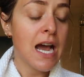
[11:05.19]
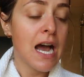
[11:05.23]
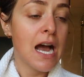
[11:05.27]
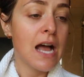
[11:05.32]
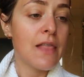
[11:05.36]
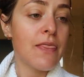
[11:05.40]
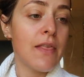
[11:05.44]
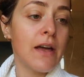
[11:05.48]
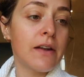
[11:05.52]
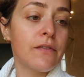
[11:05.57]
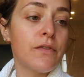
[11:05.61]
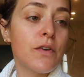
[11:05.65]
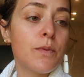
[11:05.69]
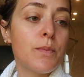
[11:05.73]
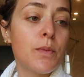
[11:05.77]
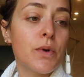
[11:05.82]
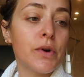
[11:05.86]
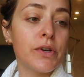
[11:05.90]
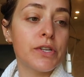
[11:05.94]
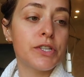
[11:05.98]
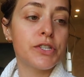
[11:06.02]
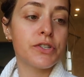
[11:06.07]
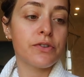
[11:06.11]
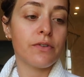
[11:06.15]
And then for
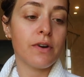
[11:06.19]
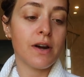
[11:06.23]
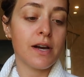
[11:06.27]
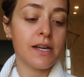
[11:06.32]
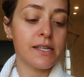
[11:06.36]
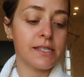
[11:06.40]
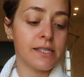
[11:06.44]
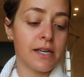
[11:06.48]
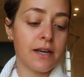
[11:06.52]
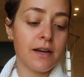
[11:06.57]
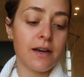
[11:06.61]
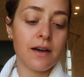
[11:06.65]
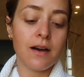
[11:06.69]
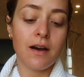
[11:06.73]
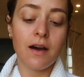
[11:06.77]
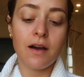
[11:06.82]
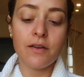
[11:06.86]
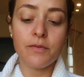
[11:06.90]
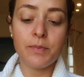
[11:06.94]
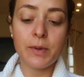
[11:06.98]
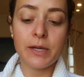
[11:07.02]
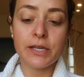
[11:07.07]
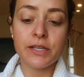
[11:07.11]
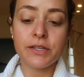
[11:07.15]
moisturizer,
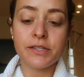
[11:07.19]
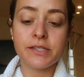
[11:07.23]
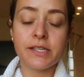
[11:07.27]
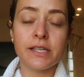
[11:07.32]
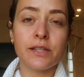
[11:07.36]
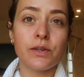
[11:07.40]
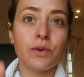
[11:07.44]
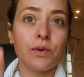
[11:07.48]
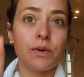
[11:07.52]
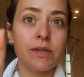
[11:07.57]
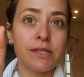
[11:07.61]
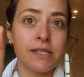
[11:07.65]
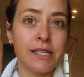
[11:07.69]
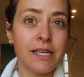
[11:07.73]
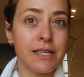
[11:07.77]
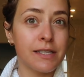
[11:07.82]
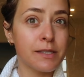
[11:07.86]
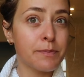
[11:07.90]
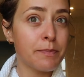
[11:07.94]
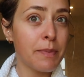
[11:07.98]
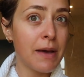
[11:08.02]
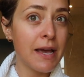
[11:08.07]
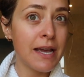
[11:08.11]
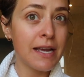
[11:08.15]
I've been using
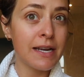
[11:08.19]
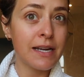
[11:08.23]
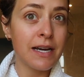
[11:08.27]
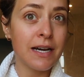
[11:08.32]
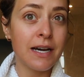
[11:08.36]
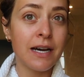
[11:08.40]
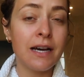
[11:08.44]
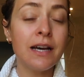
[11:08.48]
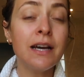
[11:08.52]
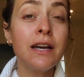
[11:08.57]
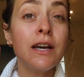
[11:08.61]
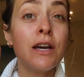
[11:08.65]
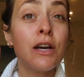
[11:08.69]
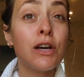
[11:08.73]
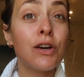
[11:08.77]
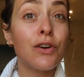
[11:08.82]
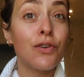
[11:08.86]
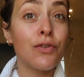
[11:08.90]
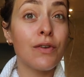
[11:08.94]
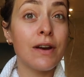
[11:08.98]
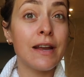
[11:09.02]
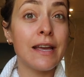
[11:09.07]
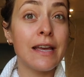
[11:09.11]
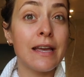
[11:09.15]
Augustinus Beda
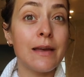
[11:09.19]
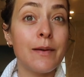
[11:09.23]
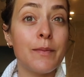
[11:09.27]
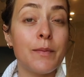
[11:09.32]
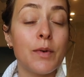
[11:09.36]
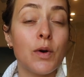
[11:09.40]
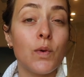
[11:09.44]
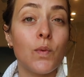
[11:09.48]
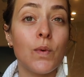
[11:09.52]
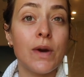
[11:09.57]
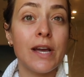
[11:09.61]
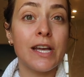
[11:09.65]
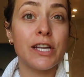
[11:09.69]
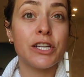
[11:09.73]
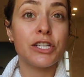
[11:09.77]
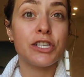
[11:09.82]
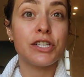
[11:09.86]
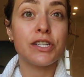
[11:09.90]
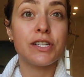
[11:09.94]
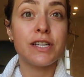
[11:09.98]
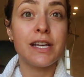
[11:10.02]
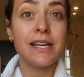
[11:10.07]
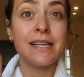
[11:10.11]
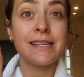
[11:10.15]
cream,
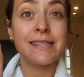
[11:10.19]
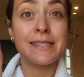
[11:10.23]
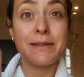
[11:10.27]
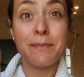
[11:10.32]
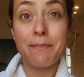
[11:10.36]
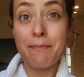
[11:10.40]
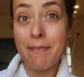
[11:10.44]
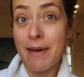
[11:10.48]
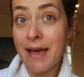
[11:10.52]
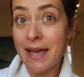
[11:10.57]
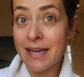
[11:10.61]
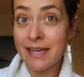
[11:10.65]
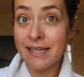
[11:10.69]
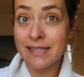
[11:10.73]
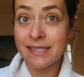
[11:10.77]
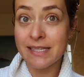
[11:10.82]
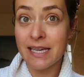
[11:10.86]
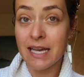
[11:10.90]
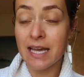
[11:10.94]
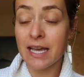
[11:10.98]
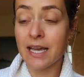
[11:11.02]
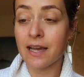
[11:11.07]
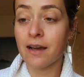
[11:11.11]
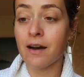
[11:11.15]
which is
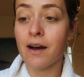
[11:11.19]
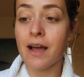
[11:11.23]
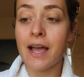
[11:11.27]
amazing.